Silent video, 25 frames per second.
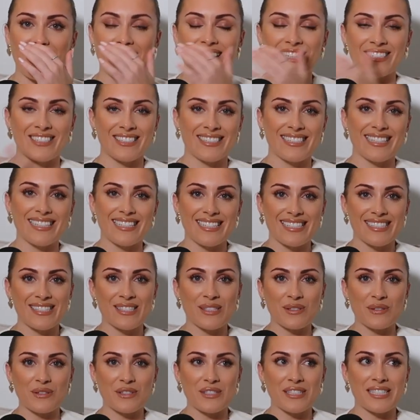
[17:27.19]
I just think it's
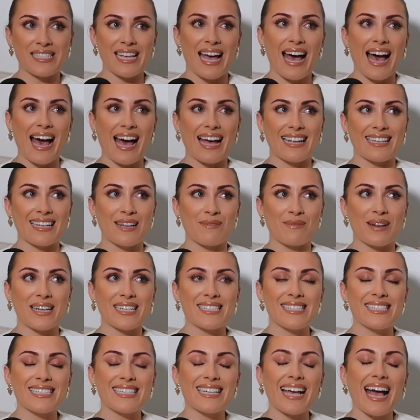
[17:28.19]
so sad. And I'm
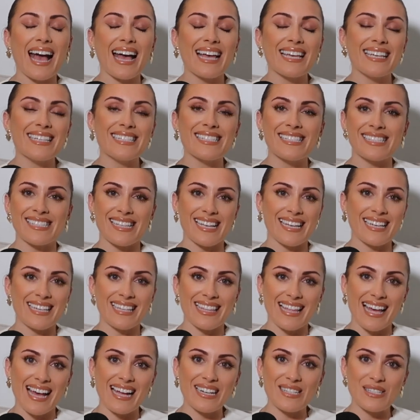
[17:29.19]
like, do guys think
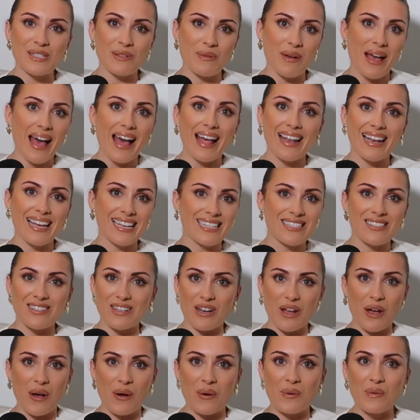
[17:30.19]
that as well? I don't
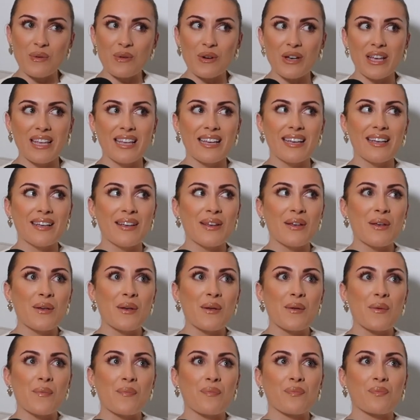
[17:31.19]
know.
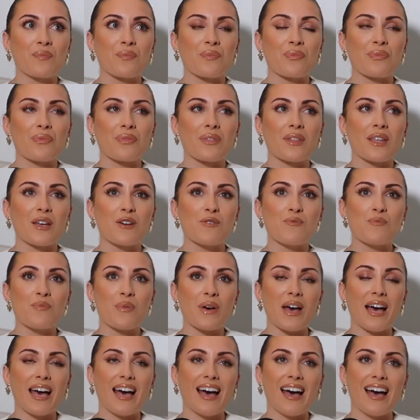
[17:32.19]

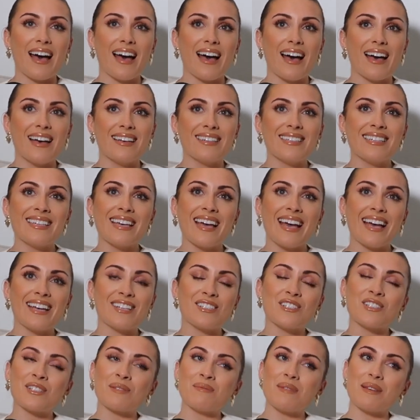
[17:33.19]
But yeah, it
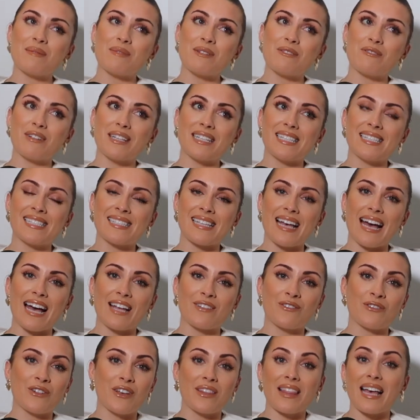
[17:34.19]
just made me really
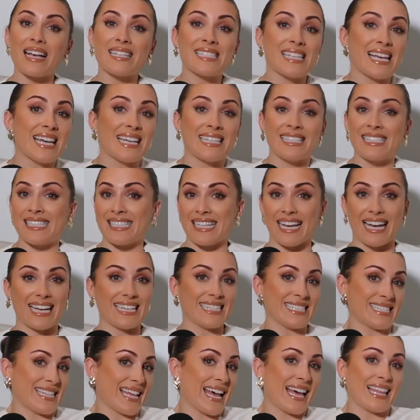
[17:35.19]
sad for her. That's it,
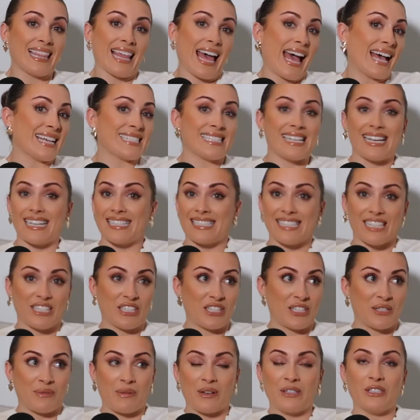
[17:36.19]
guys. That's it. I
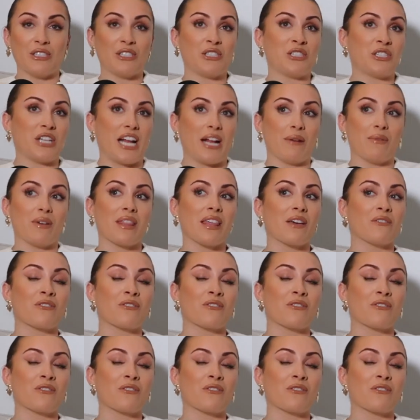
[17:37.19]
just wanted to share with you.